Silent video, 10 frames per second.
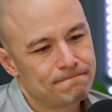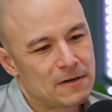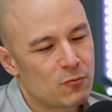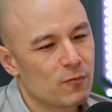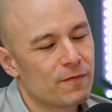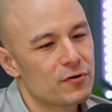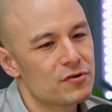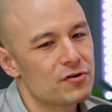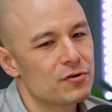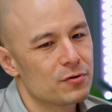like for
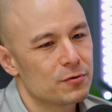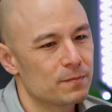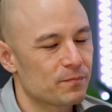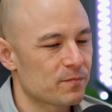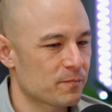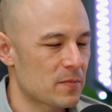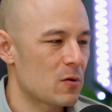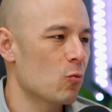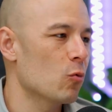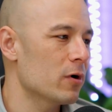you,
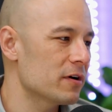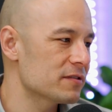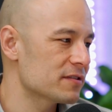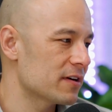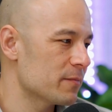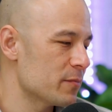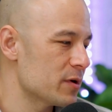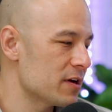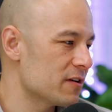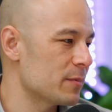what does it
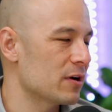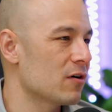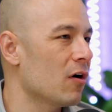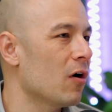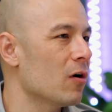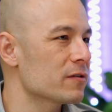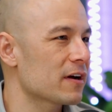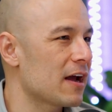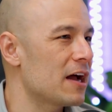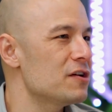mean to be called?
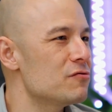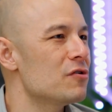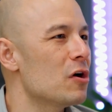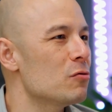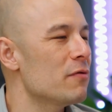Like, how do you know